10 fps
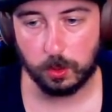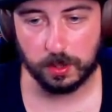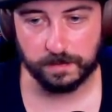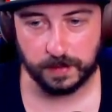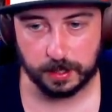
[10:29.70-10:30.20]
where
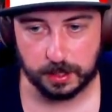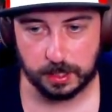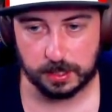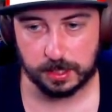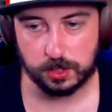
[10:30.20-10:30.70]
to find it
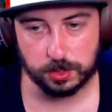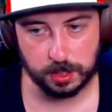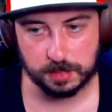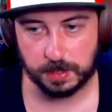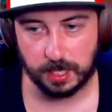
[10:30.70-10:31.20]
easy.
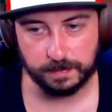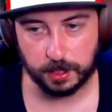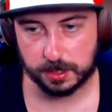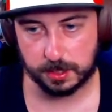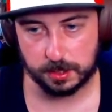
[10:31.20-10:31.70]
Trust me, I've
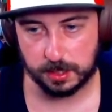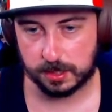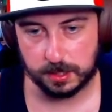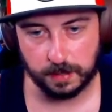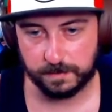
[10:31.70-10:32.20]
lost this
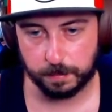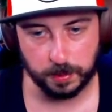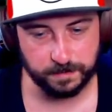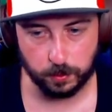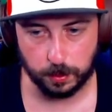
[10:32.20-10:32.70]
stuff
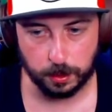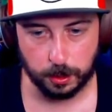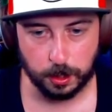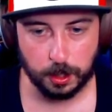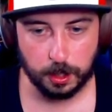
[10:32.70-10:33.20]
before.
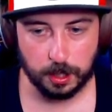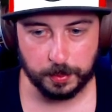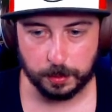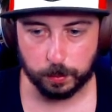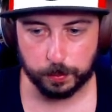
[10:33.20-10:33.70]
I'm
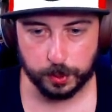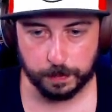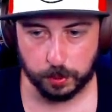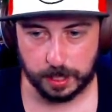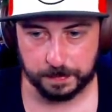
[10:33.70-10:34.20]
going to
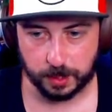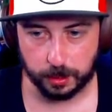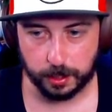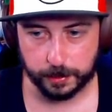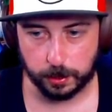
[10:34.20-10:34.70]
pre-prep the
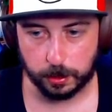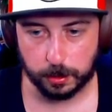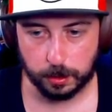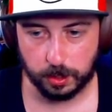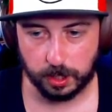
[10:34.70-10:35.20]
locker,
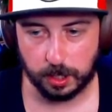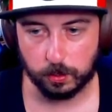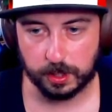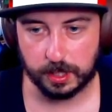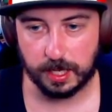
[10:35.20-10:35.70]
and
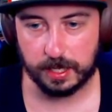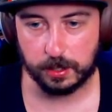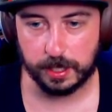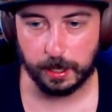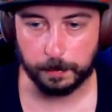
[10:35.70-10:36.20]
we're going to head
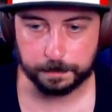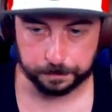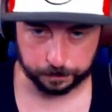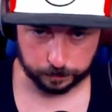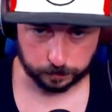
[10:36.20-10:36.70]
on out.
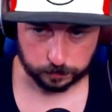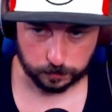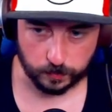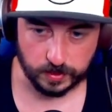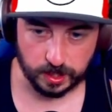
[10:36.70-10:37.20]

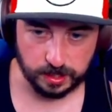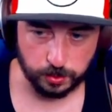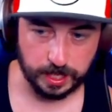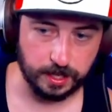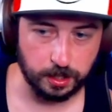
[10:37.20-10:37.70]
And as
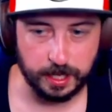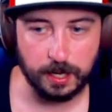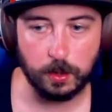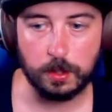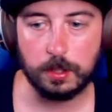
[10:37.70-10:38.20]
we head on
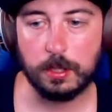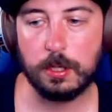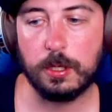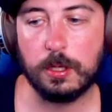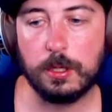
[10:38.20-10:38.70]
out,
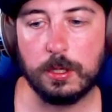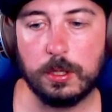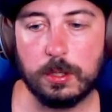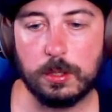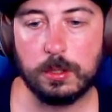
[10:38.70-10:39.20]

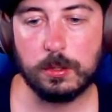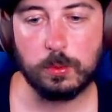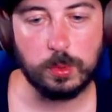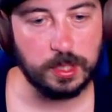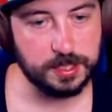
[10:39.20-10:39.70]

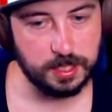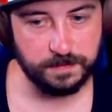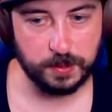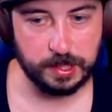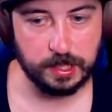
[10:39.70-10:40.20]
we're listening
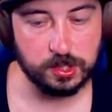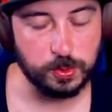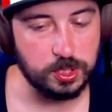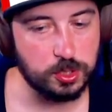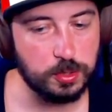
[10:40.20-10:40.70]
for things.
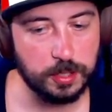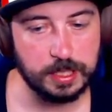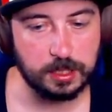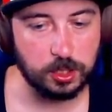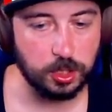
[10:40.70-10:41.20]
We do know
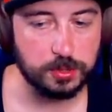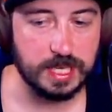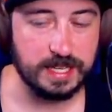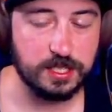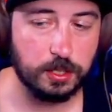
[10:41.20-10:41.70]
that the ghost
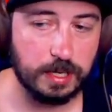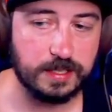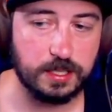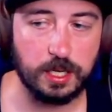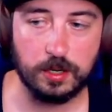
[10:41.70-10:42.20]
has
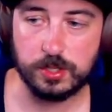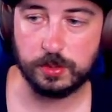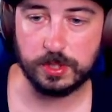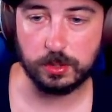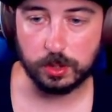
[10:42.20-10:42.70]
interacted in here. So
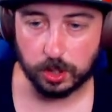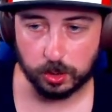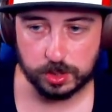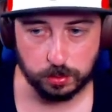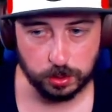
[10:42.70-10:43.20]
either the
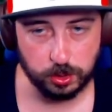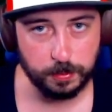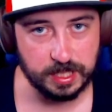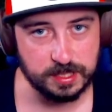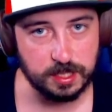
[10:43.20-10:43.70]
ghost room
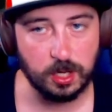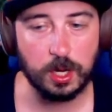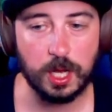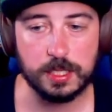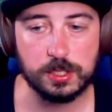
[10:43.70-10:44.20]
is near
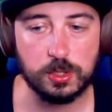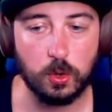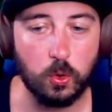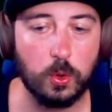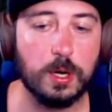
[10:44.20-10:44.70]
us,
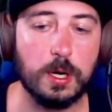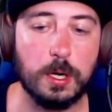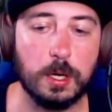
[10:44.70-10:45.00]
or